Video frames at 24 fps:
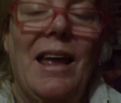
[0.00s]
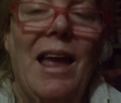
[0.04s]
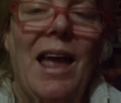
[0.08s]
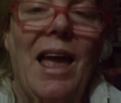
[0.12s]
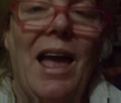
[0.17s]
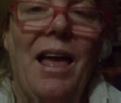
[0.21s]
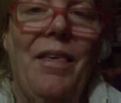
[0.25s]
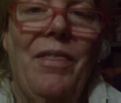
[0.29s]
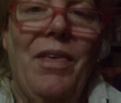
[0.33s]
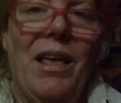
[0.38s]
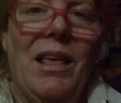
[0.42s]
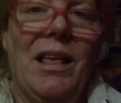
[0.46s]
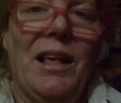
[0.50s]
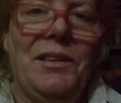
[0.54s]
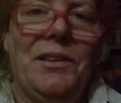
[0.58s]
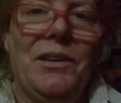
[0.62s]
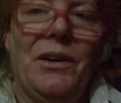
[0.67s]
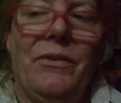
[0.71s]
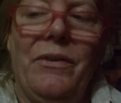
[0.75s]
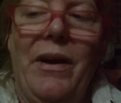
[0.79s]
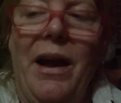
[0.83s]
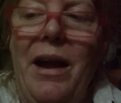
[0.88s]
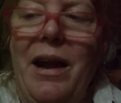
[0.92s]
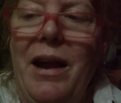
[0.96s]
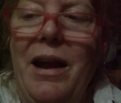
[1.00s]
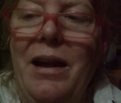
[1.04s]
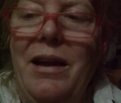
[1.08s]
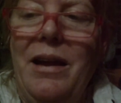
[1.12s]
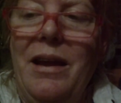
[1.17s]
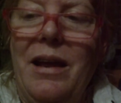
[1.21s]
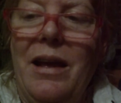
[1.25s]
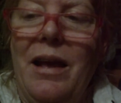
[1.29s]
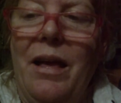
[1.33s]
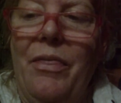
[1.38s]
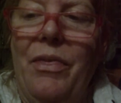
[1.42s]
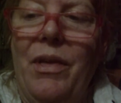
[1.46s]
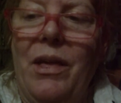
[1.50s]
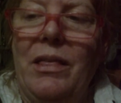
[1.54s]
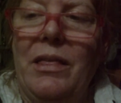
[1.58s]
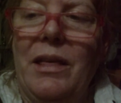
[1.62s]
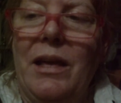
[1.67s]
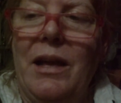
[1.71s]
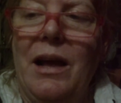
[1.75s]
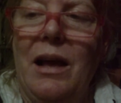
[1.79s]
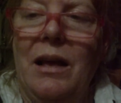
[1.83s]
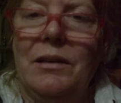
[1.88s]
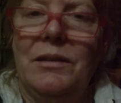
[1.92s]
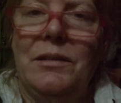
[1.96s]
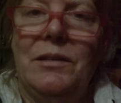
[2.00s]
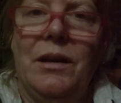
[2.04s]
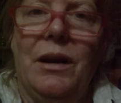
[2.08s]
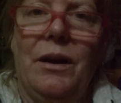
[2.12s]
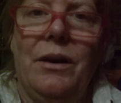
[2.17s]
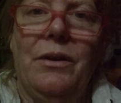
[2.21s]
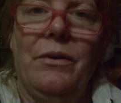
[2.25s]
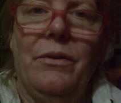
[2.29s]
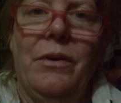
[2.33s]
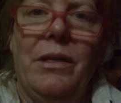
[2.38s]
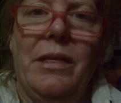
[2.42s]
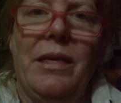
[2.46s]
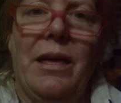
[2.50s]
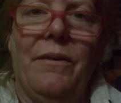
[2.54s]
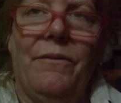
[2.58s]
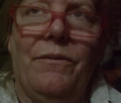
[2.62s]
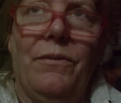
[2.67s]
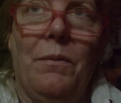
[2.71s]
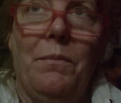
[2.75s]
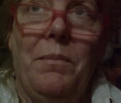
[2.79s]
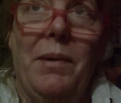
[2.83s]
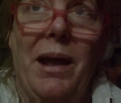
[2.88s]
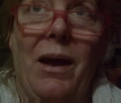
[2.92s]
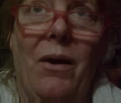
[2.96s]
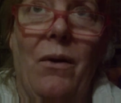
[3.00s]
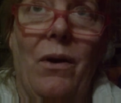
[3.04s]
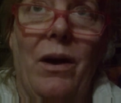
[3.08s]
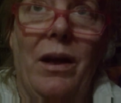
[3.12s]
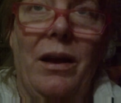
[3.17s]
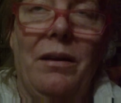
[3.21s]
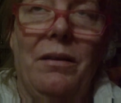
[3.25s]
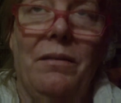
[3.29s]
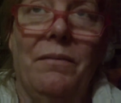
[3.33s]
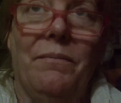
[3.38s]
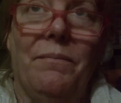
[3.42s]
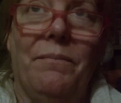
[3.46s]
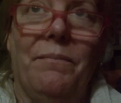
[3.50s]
I think that's a great idea. I think that I'll start doing that from now on.